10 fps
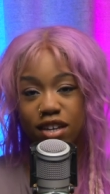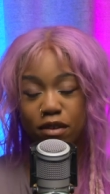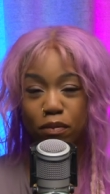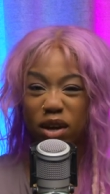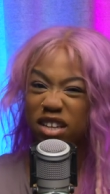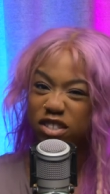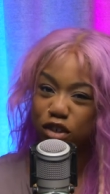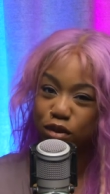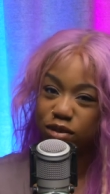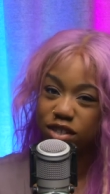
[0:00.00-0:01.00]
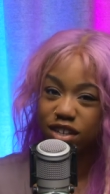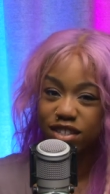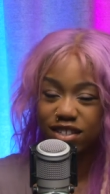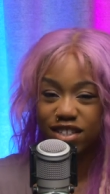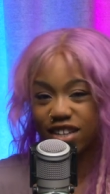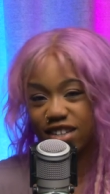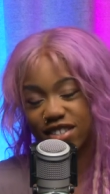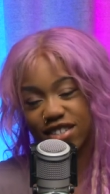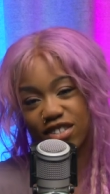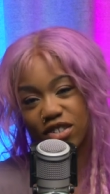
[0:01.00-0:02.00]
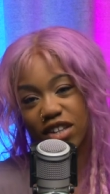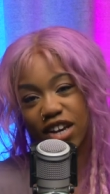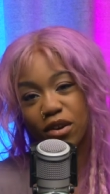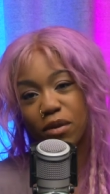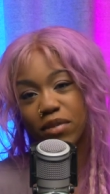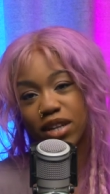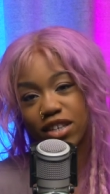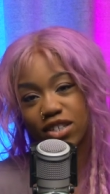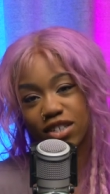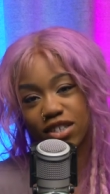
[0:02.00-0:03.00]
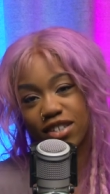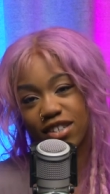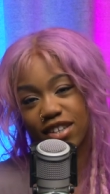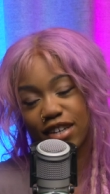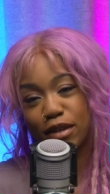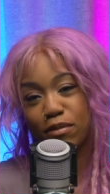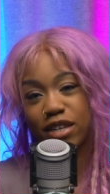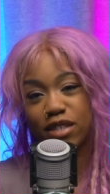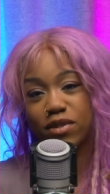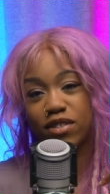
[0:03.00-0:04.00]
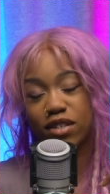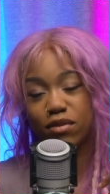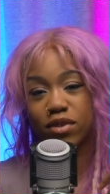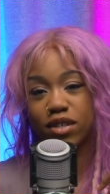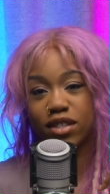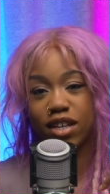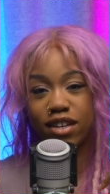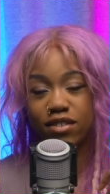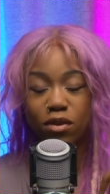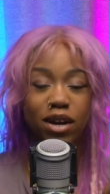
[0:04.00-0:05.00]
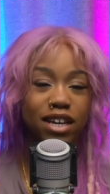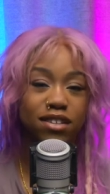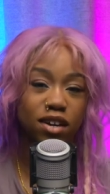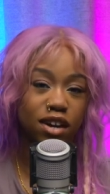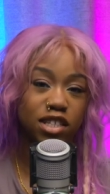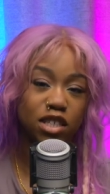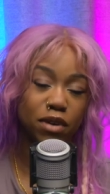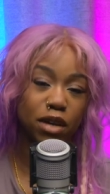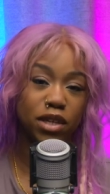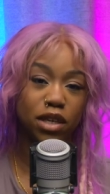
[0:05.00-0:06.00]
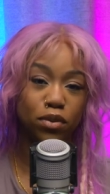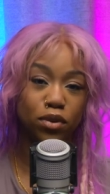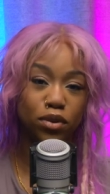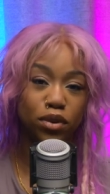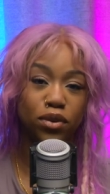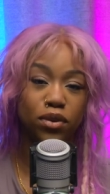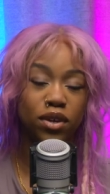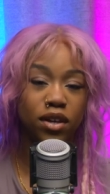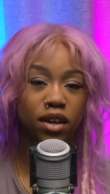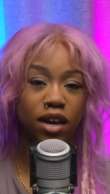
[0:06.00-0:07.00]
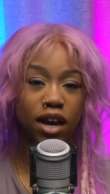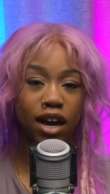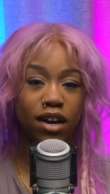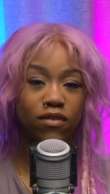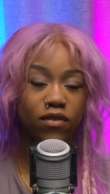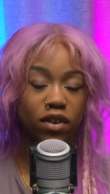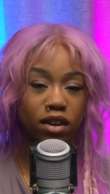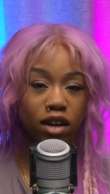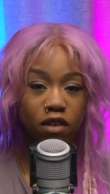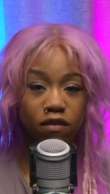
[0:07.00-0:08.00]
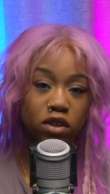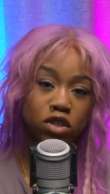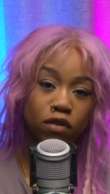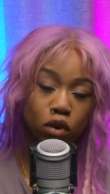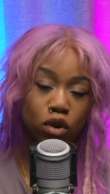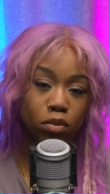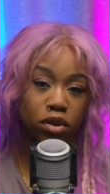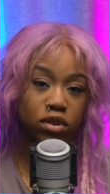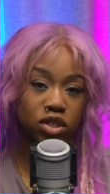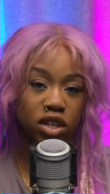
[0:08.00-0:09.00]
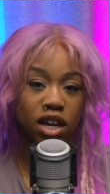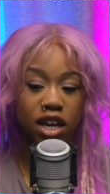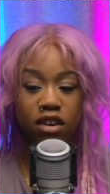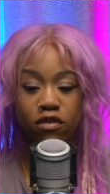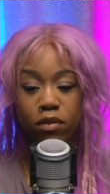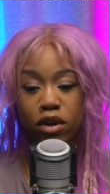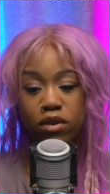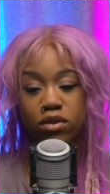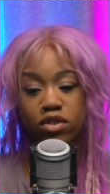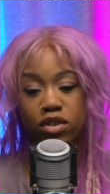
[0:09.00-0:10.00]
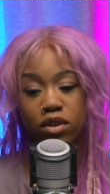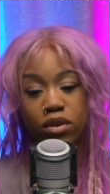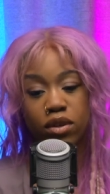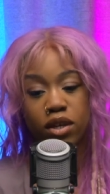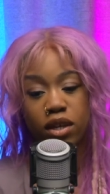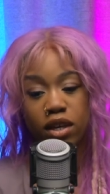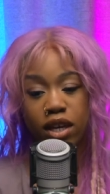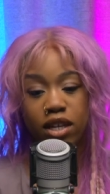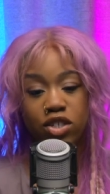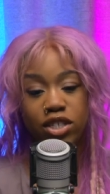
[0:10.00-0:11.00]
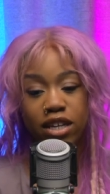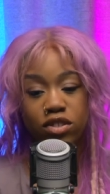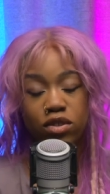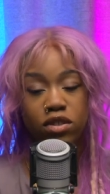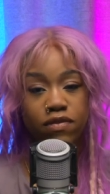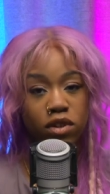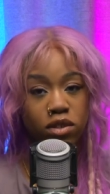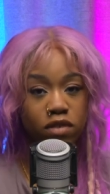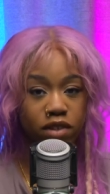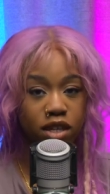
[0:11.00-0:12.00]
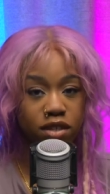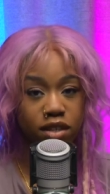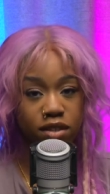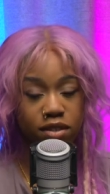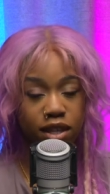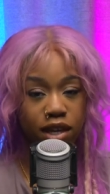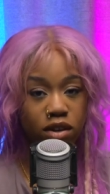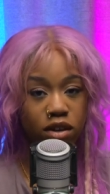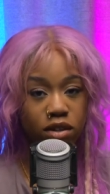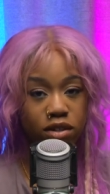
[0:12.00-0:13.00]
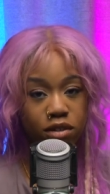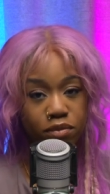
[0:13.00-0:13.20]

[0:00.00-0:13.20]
political stances. So that combination makes me someone that is quite enticed by people who have a philosophical approach to life, but also inject those philosophies into their art,